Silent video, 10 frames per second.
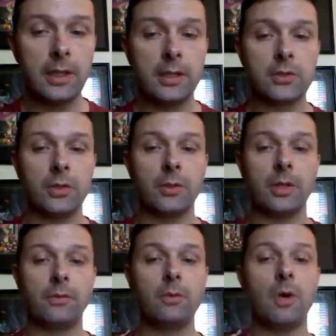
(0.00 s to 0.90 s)
So
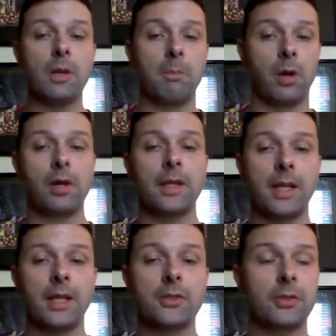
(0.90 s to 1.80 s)
if you want to burn that
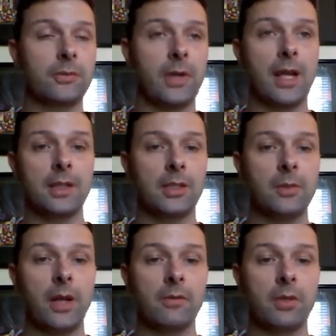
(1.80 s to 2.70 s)
extra fat that you
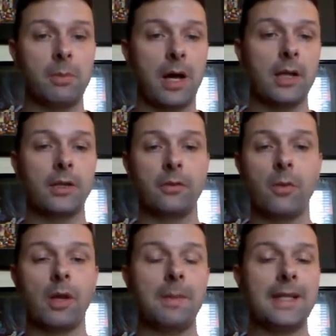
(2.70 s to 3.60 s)
have in the body, if you
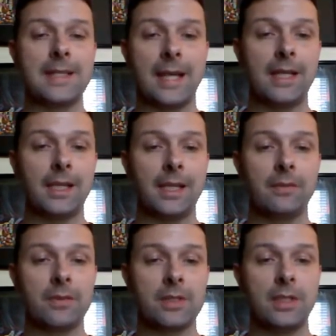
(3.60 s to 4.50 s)
want to maintain a lean
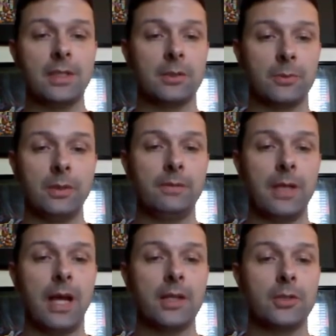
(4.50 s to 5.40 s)
physique, we've
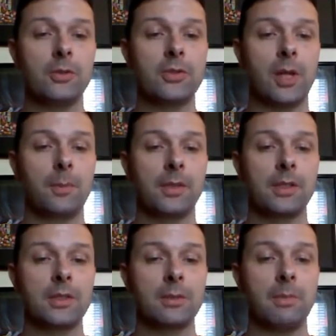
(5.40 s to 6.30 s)
got to do something
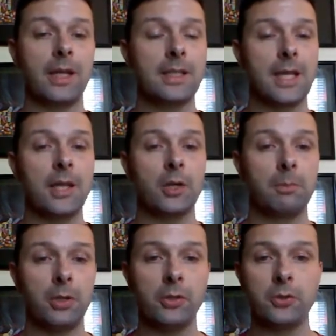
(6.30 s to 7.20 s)
to maintain or
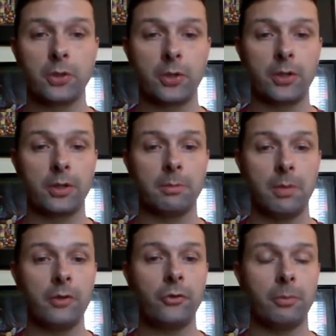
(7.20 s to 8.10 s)
build your current
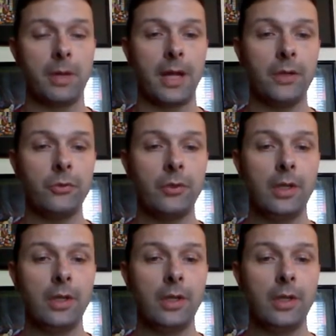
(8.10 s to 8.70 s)
muscle mass